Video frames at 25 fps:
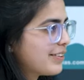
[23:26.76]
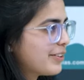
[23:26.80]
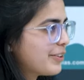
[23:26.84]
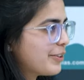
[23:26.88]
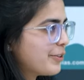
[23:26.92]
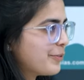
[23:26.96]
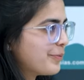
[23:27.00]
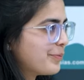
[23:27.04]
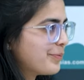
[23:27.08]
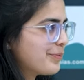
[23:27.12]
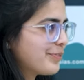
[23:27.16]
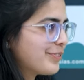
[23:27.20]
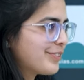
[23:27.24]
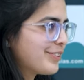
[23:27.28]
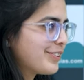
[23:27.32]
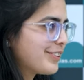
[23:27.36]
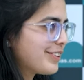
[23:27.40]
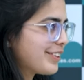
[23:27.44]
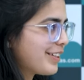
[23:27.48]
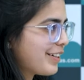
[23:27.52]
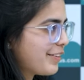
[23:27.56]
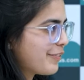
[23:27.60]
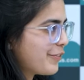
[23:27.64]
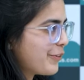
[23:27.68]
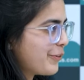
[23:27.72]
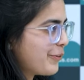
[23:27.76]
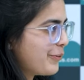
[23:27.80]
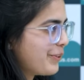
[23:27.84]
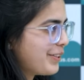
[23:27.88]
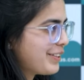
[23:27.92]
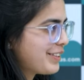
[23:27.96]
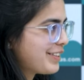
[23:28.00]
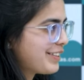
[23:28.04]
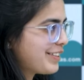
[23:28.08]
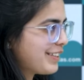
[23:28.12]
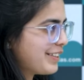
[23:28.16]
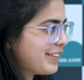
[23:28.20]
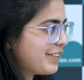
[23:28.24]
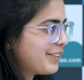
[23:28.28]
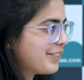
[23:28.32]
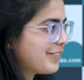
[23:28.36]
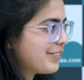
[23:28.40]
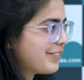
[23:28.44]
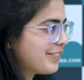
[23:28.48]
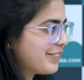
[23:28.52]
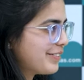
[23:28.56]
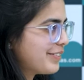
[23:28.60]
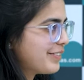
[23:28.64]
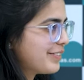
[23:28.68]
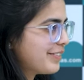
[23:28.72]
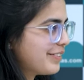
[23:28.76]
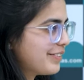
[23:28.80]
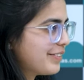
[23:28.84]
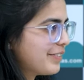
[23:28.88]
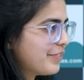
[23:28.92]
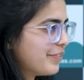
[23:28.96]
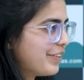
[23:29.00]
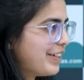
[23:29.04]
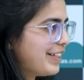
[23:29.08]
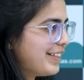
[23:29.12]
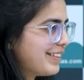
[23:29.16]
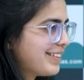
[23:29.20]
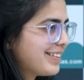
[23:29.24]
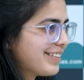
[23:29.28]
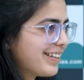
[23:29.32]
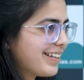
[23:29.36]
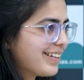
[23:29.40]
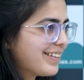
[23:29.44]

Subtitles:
Sir, I've only seen wheat.